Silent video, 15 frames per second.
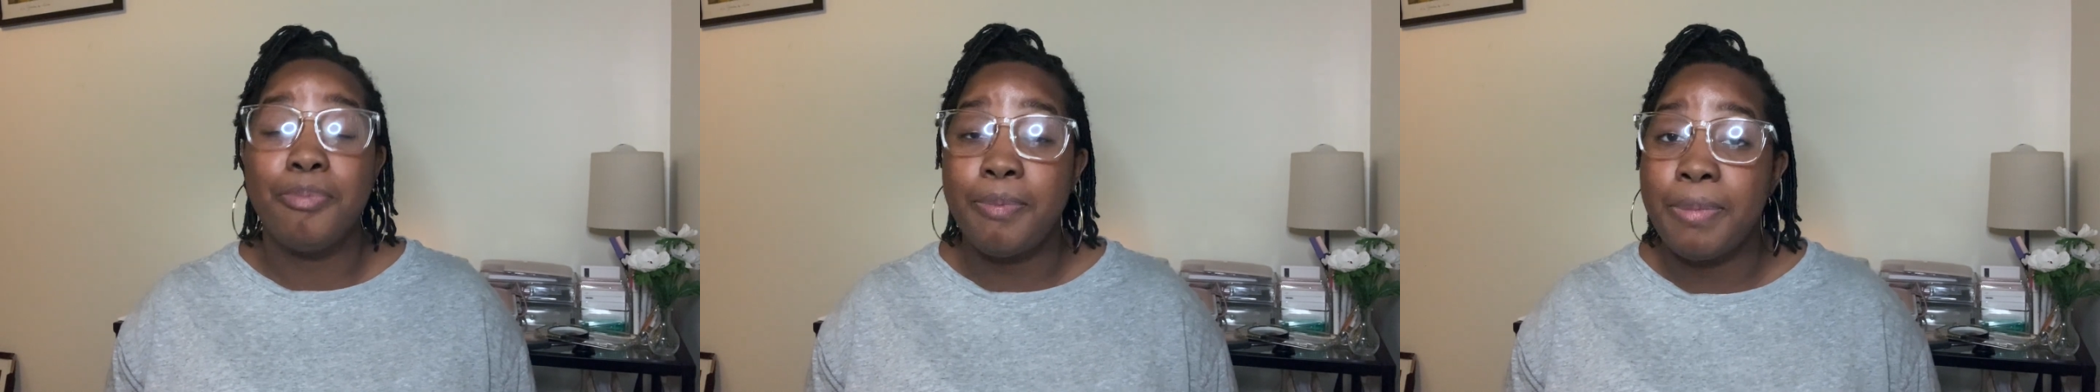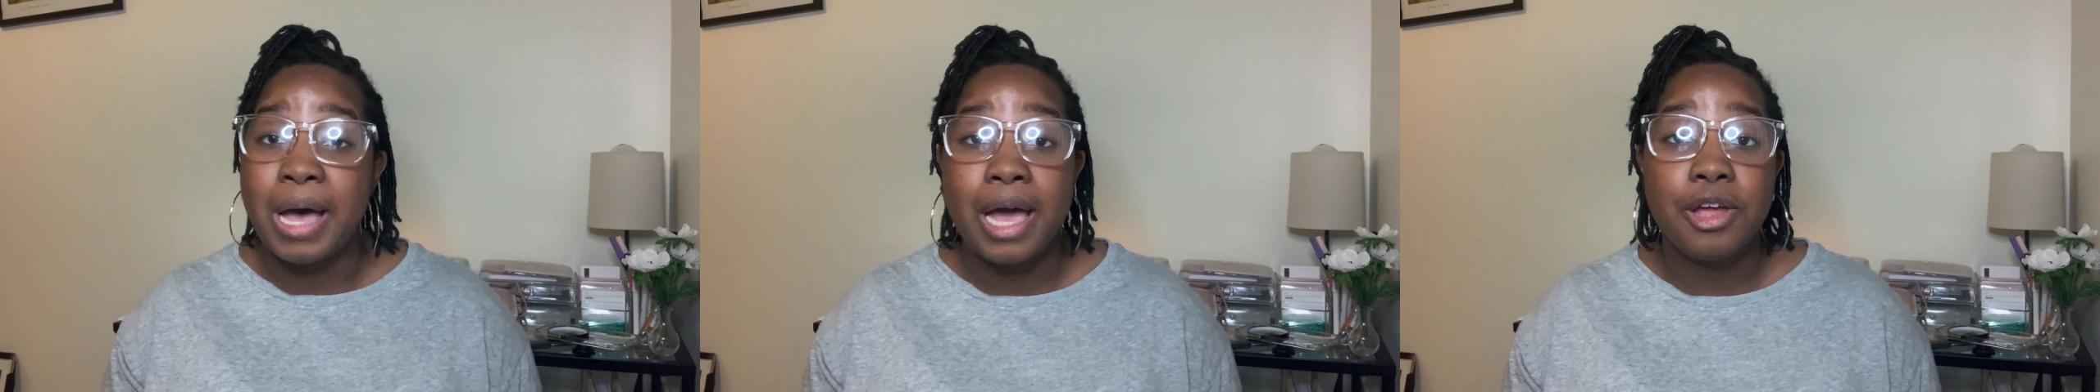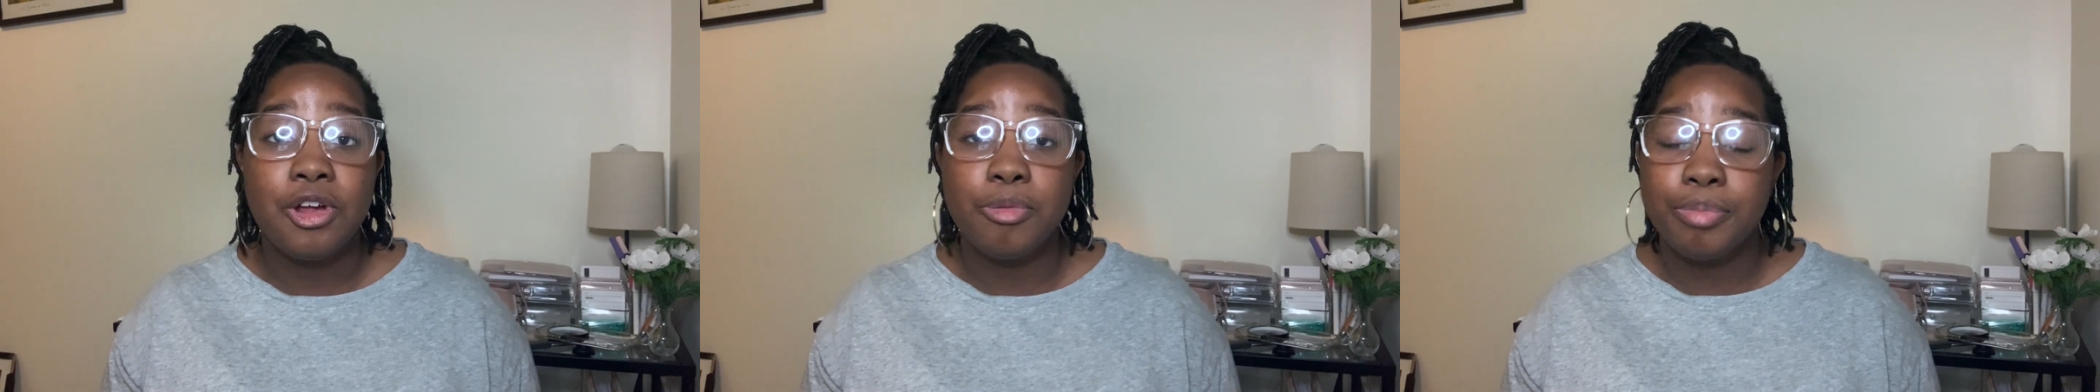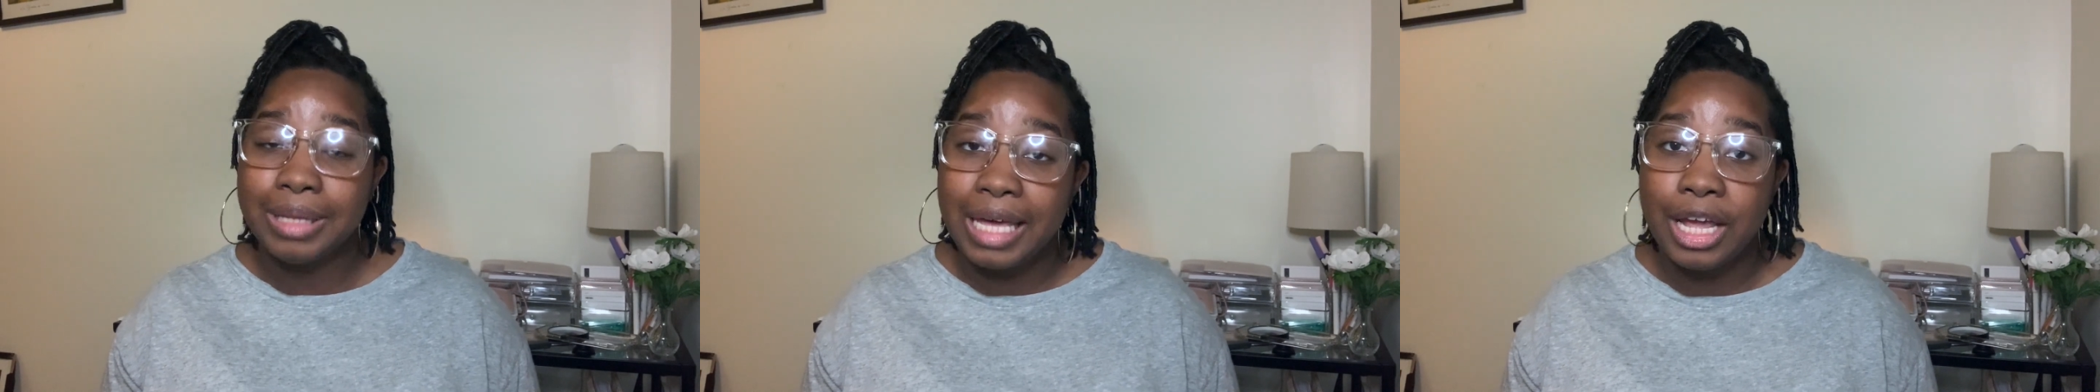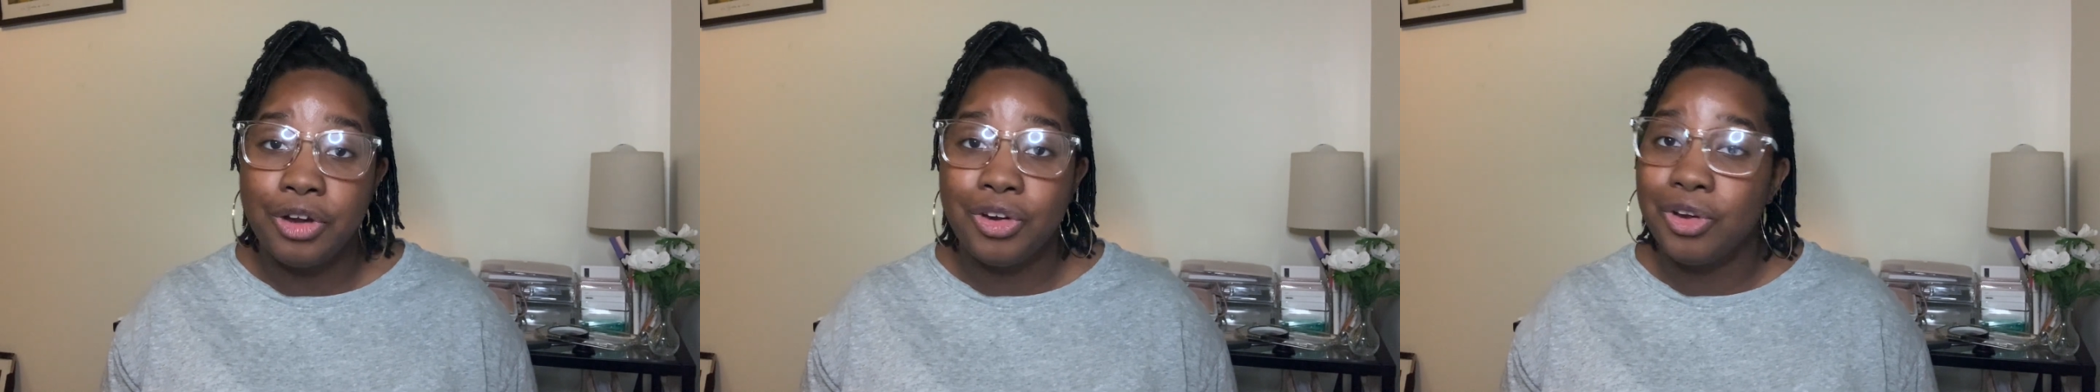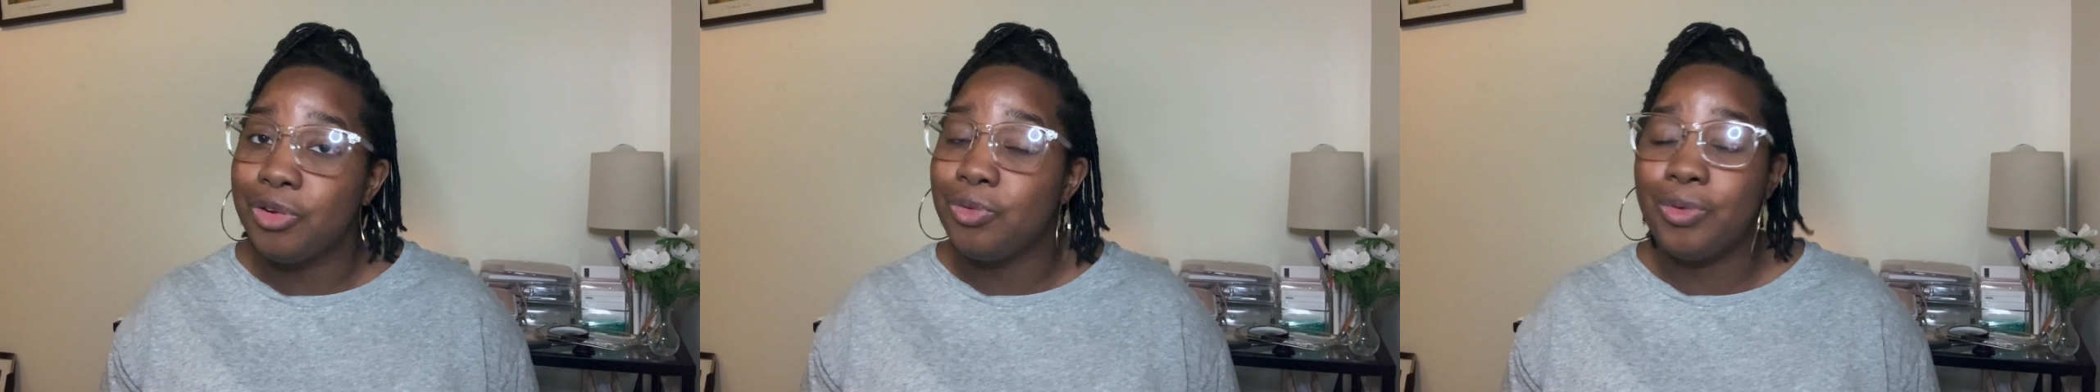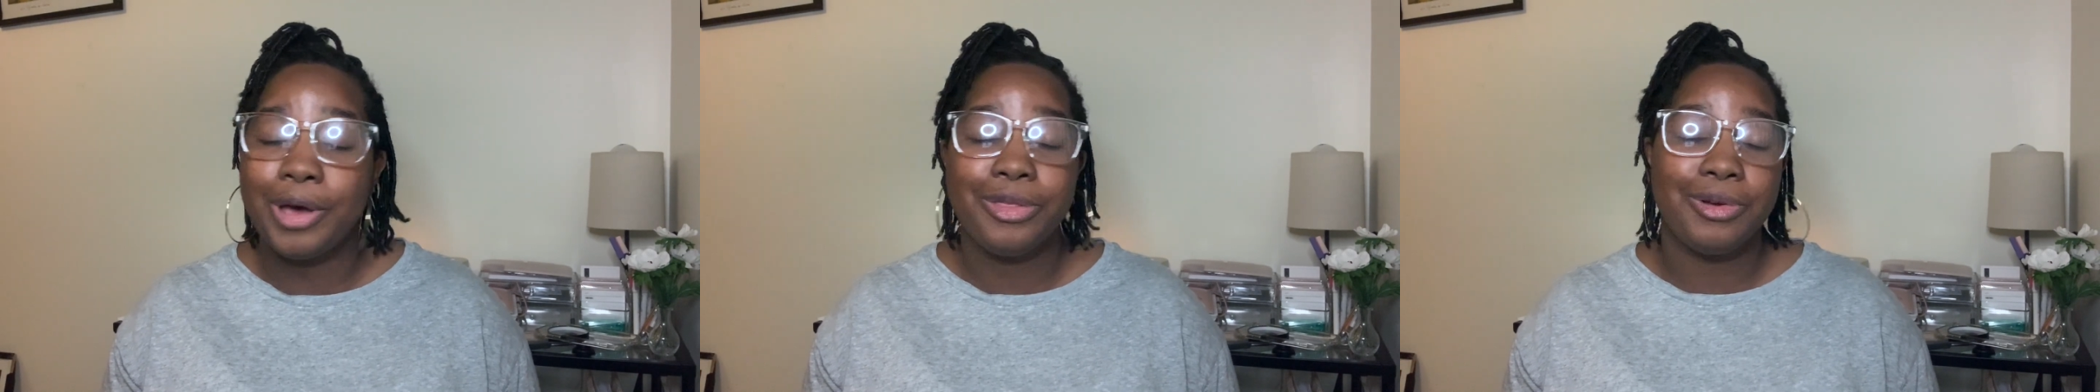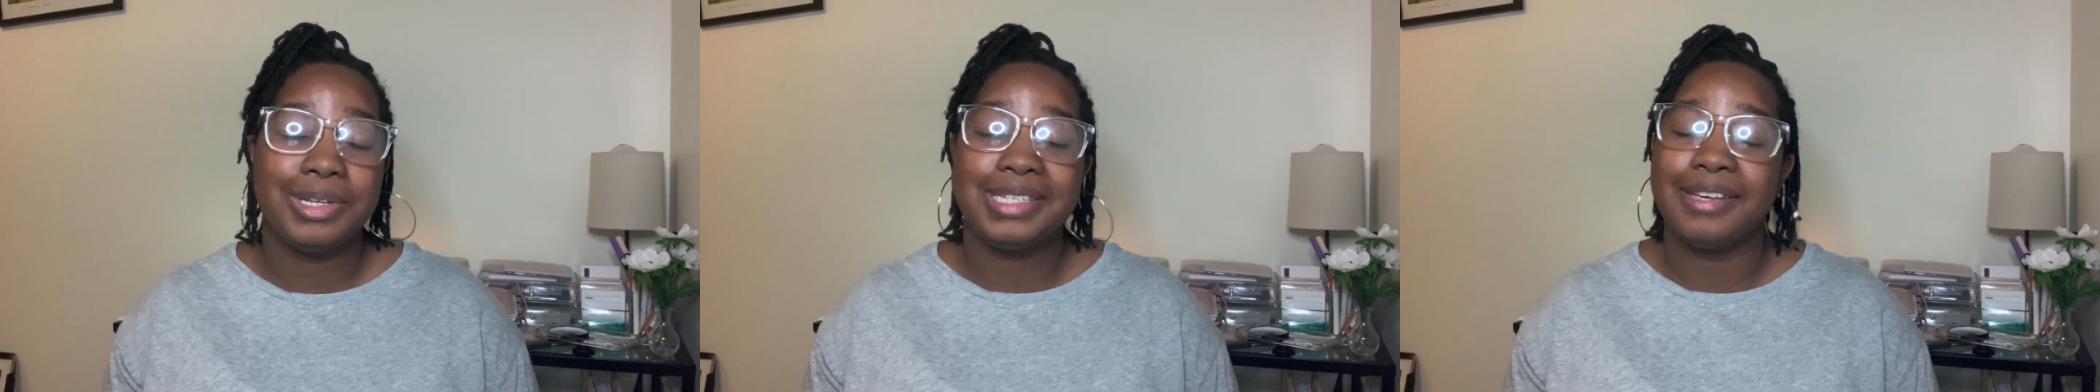Buy your planner,
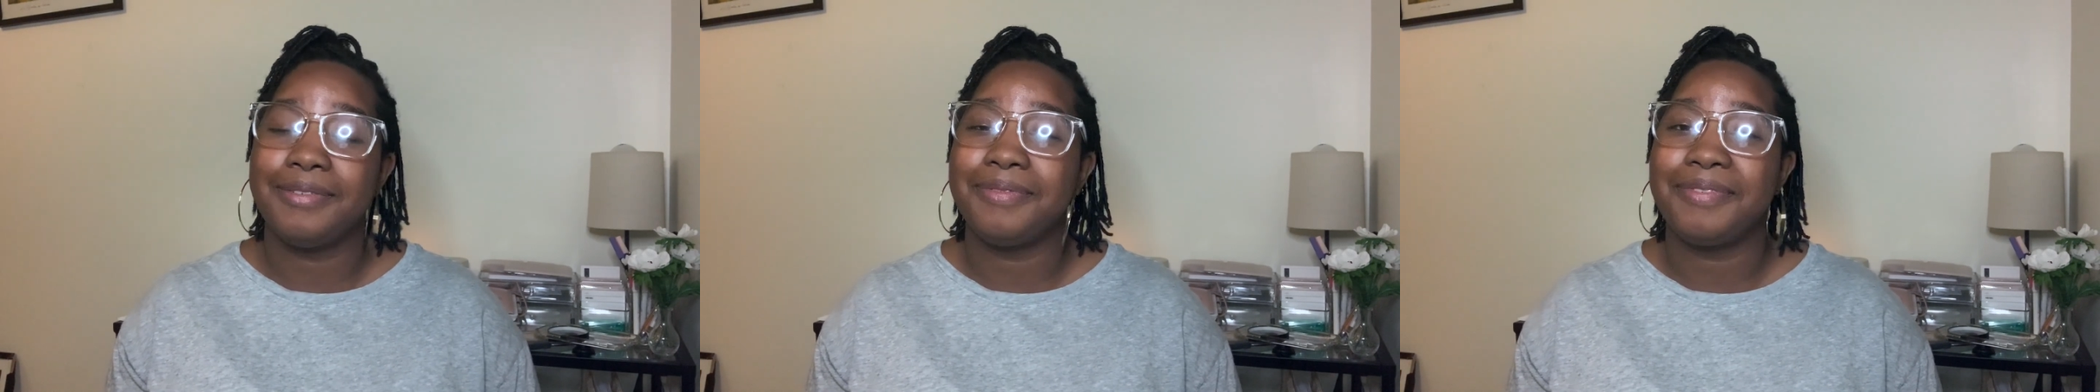whether it's a